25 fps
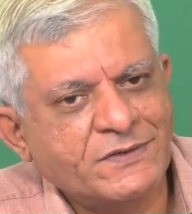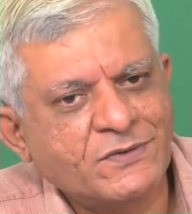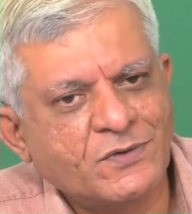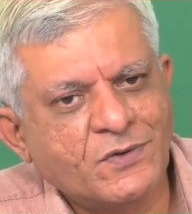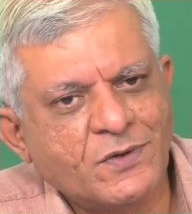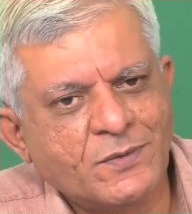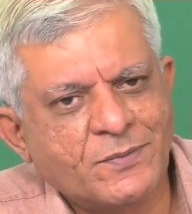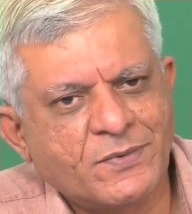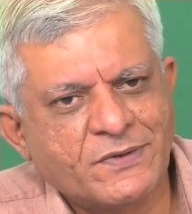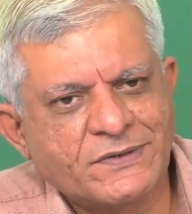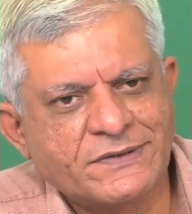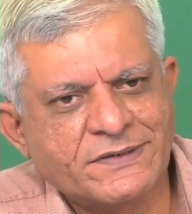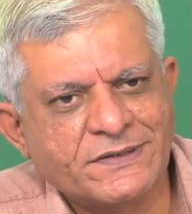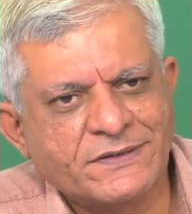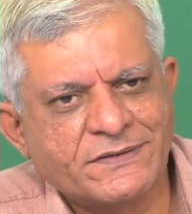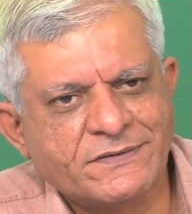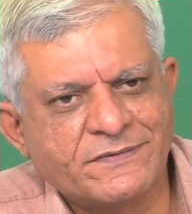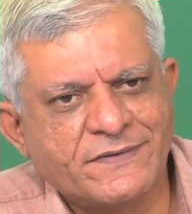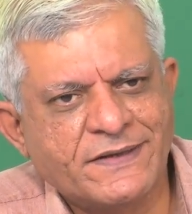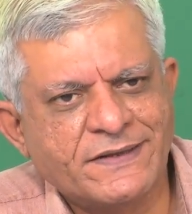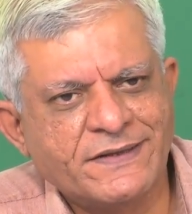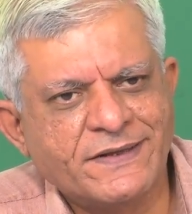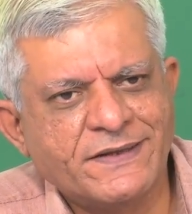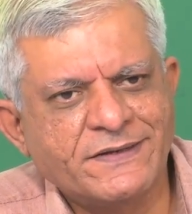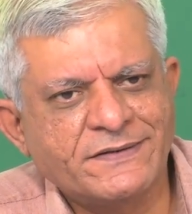whole process
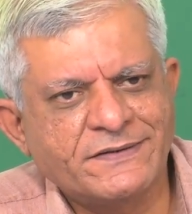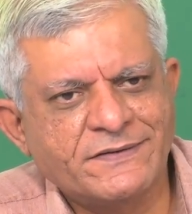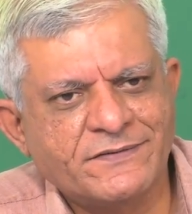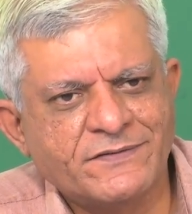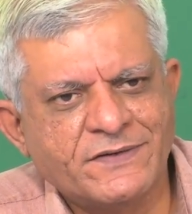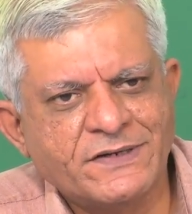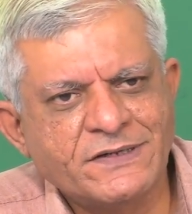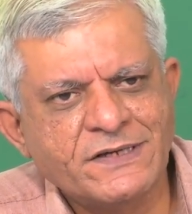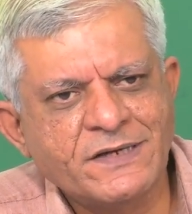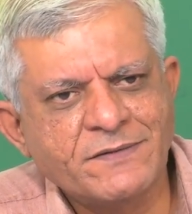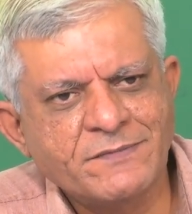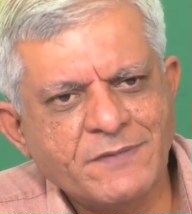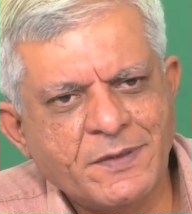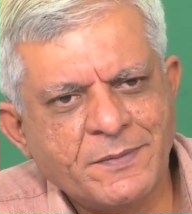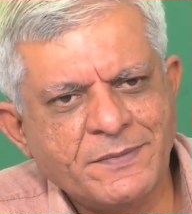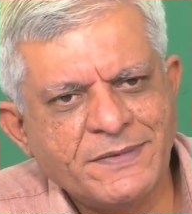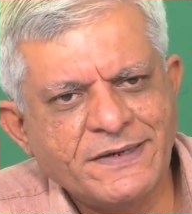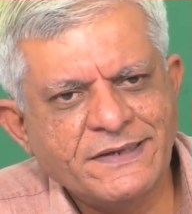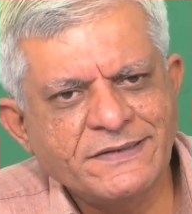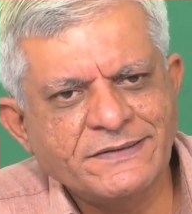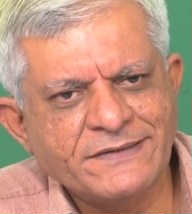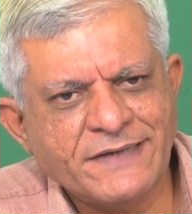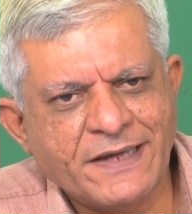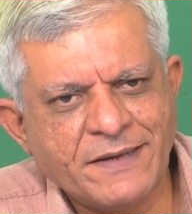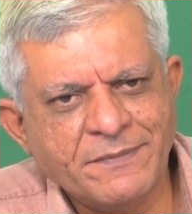when there is working
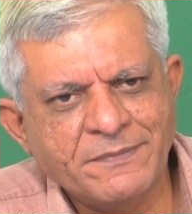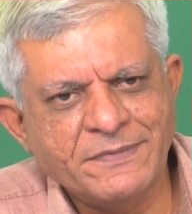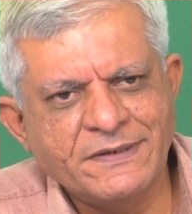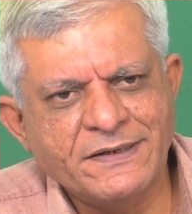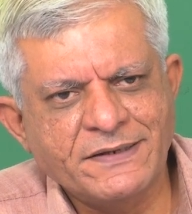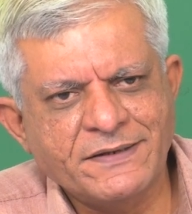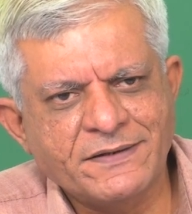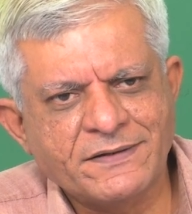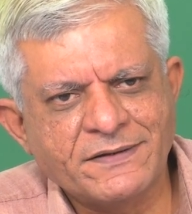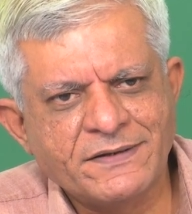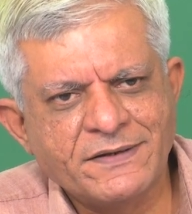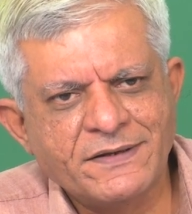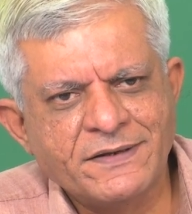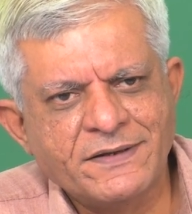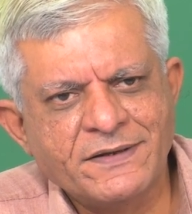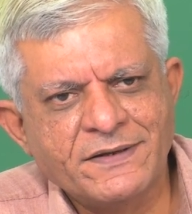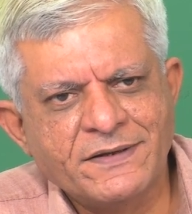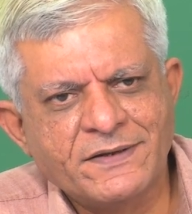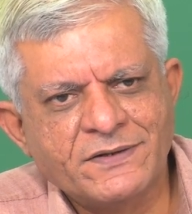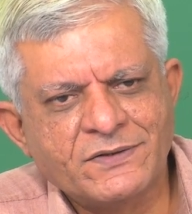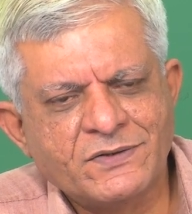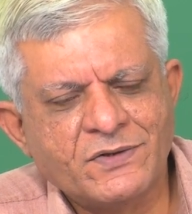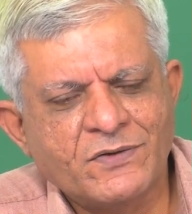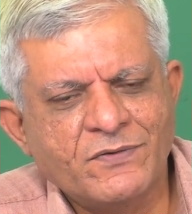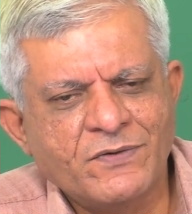memory is empty.
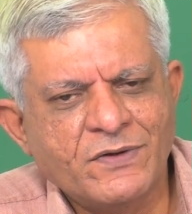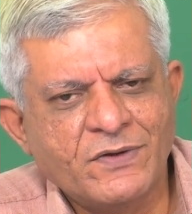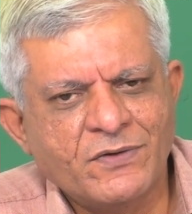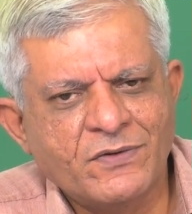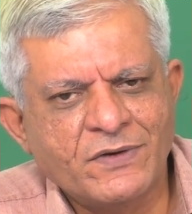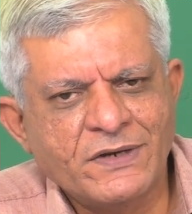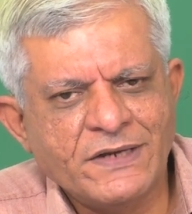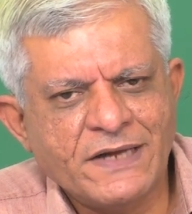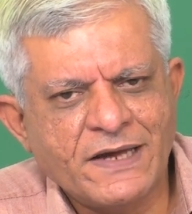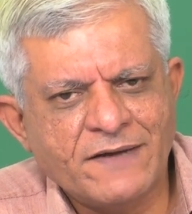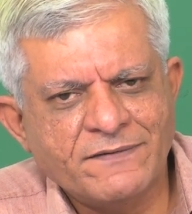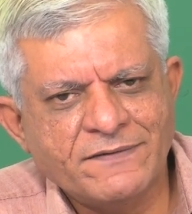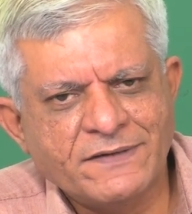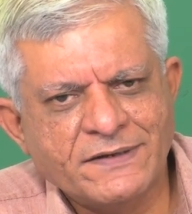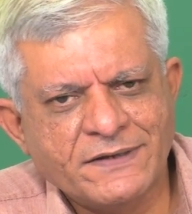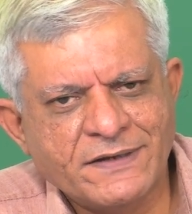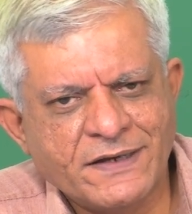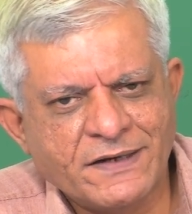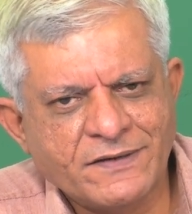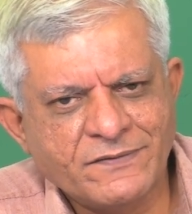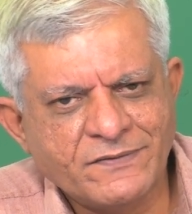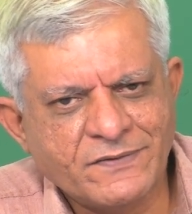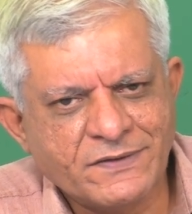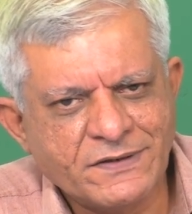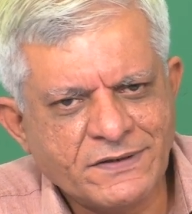So, we only have the
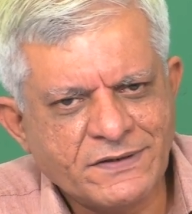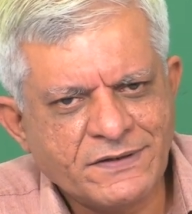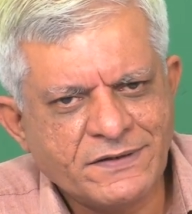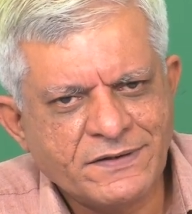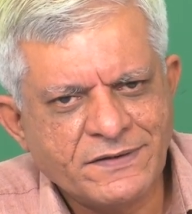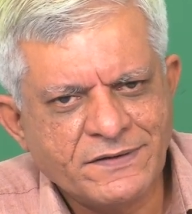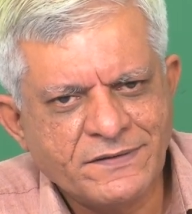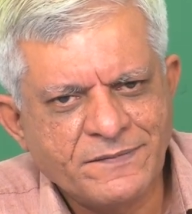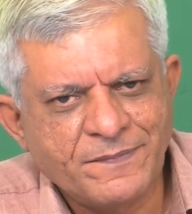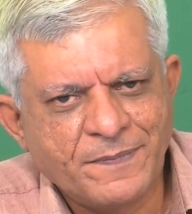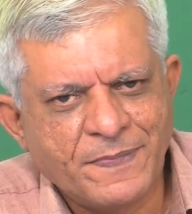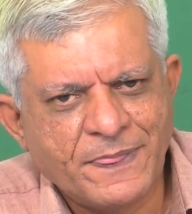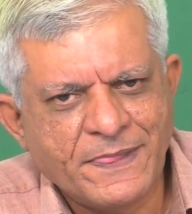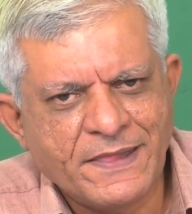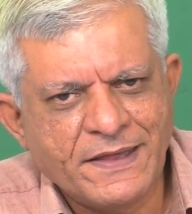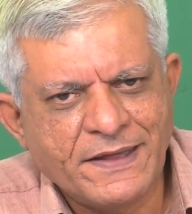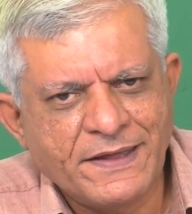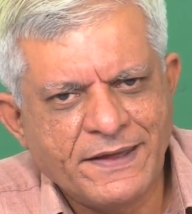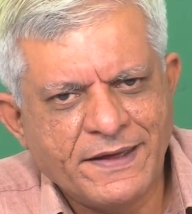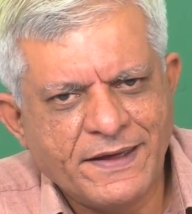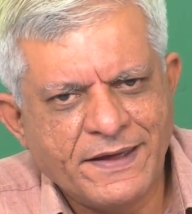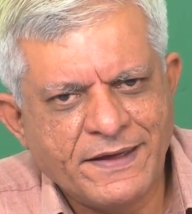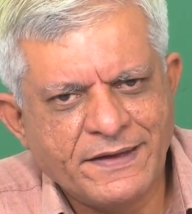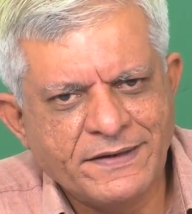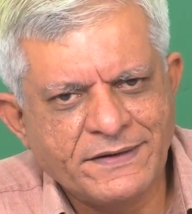network
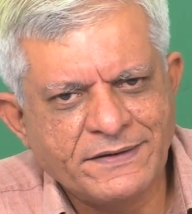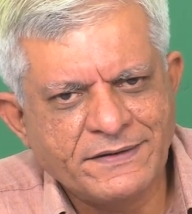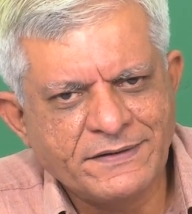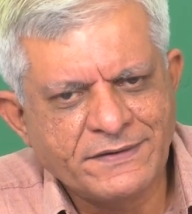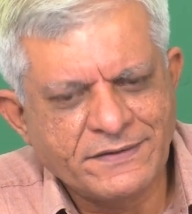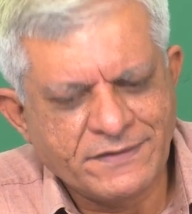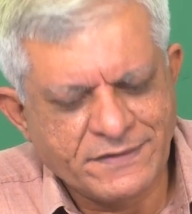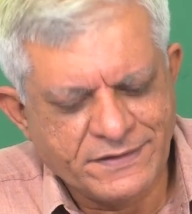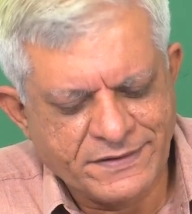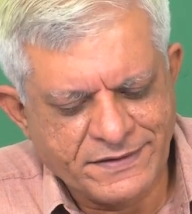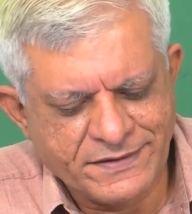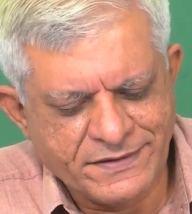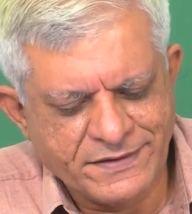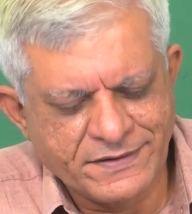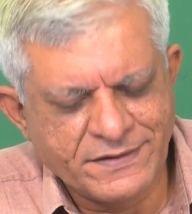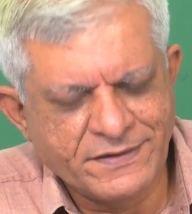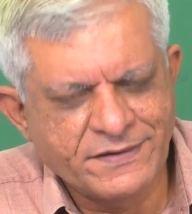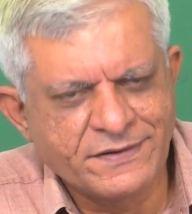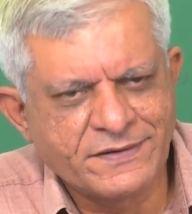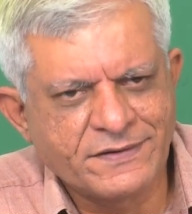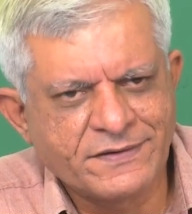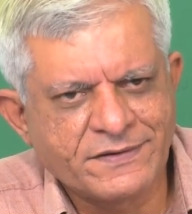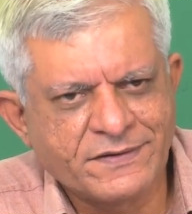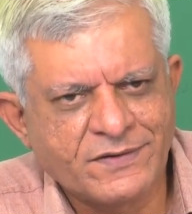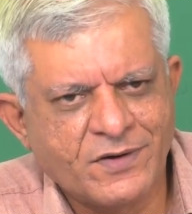and
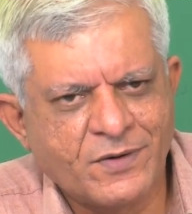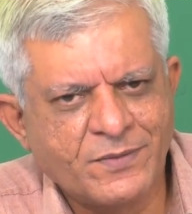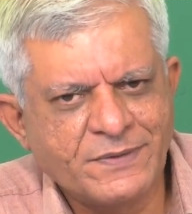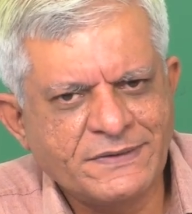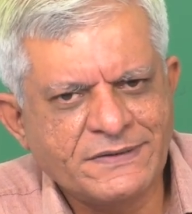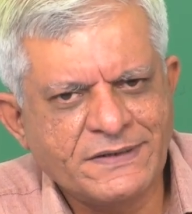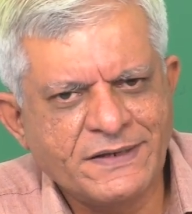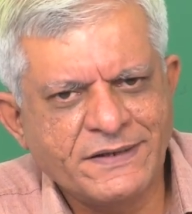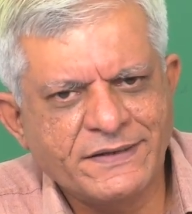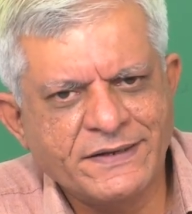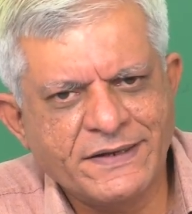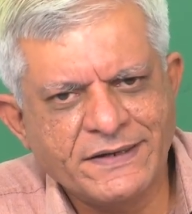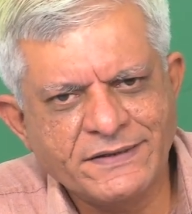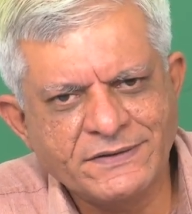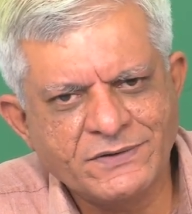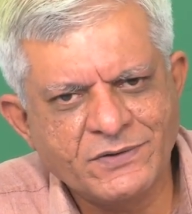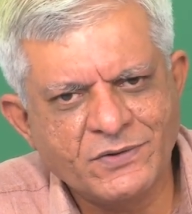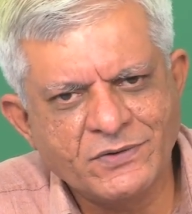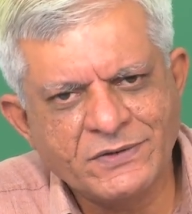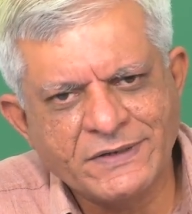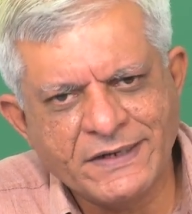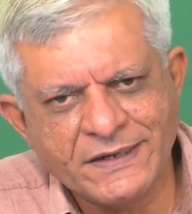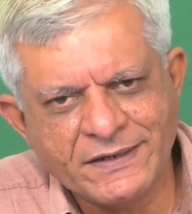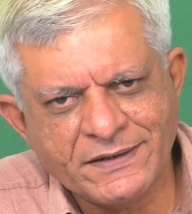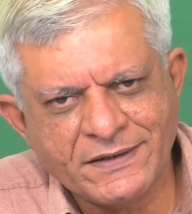obviously, there is
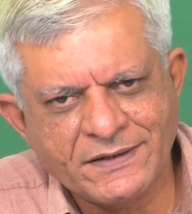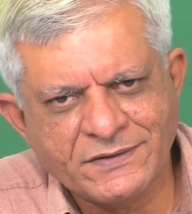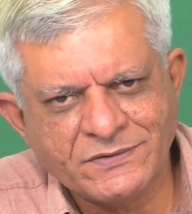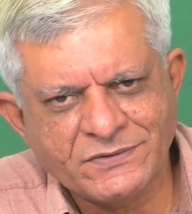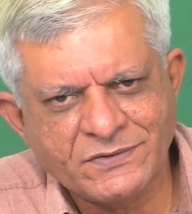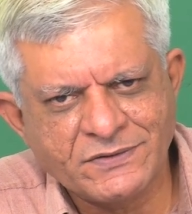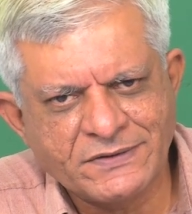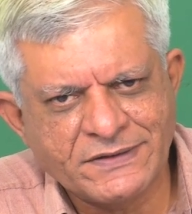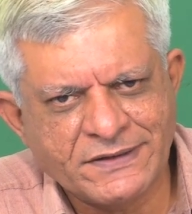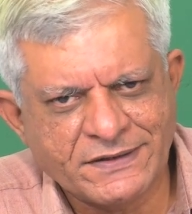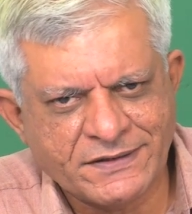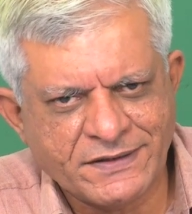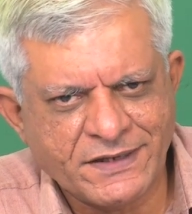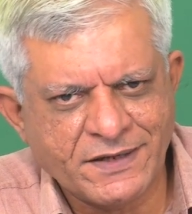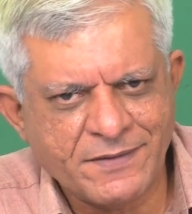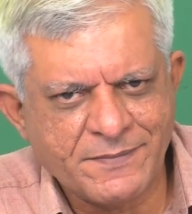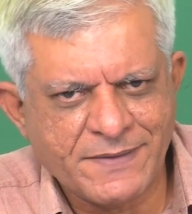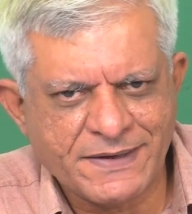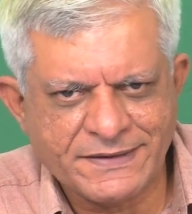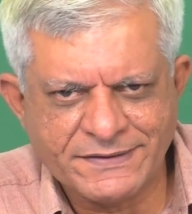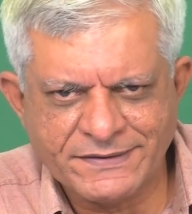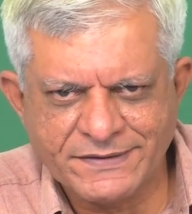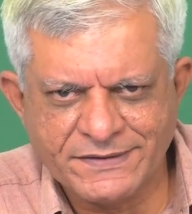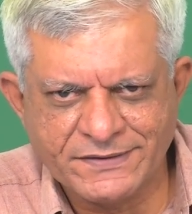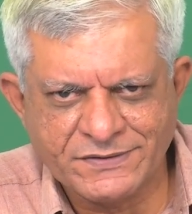no data. So, nothing
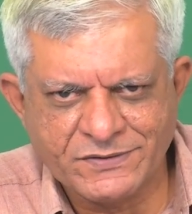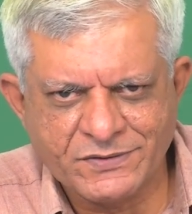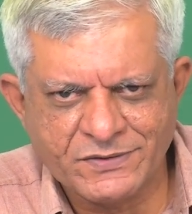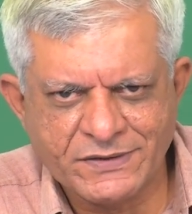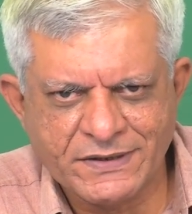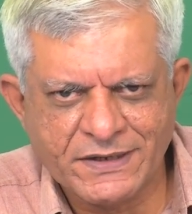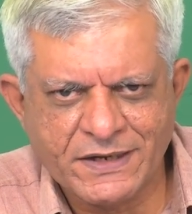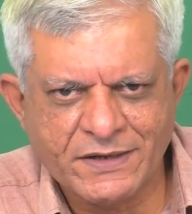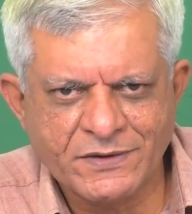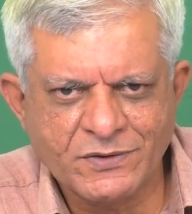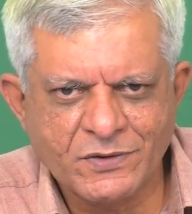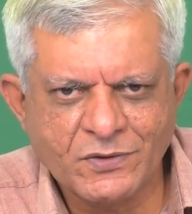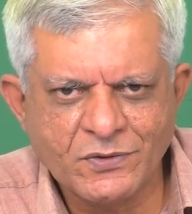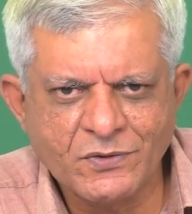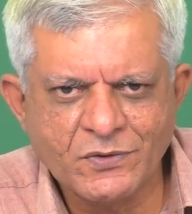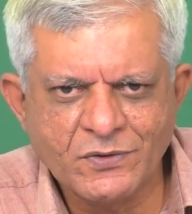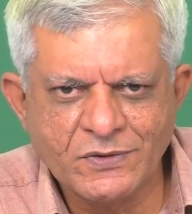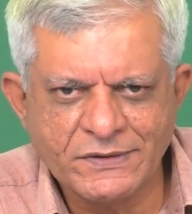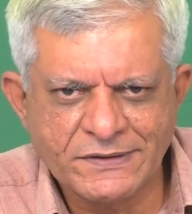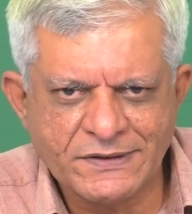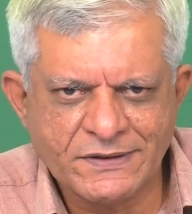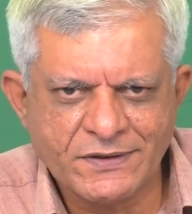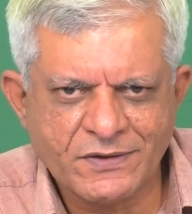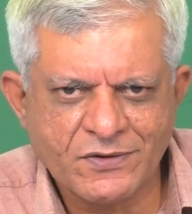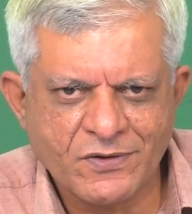matches. So, there are no
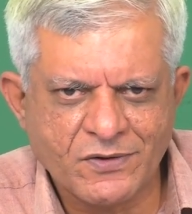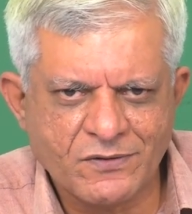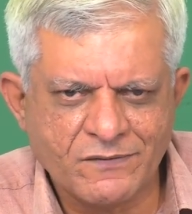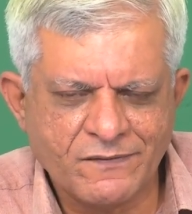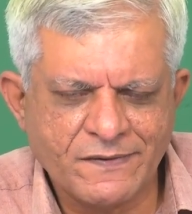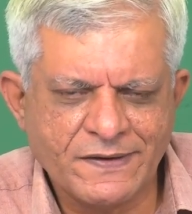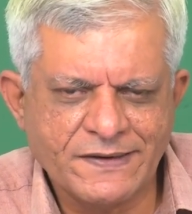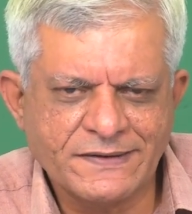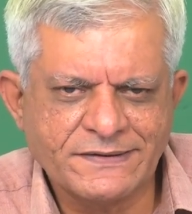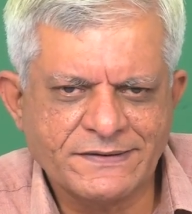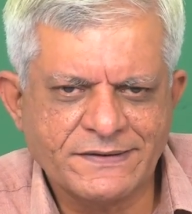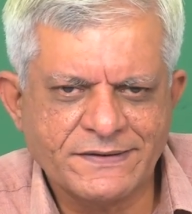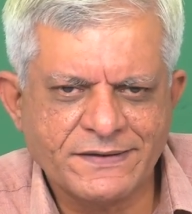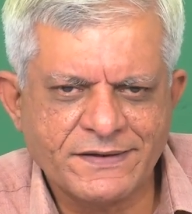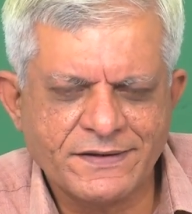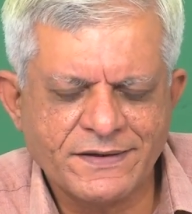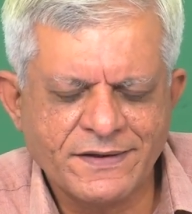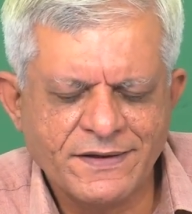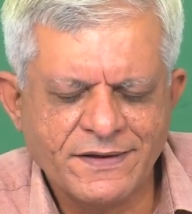rules in the conflict set,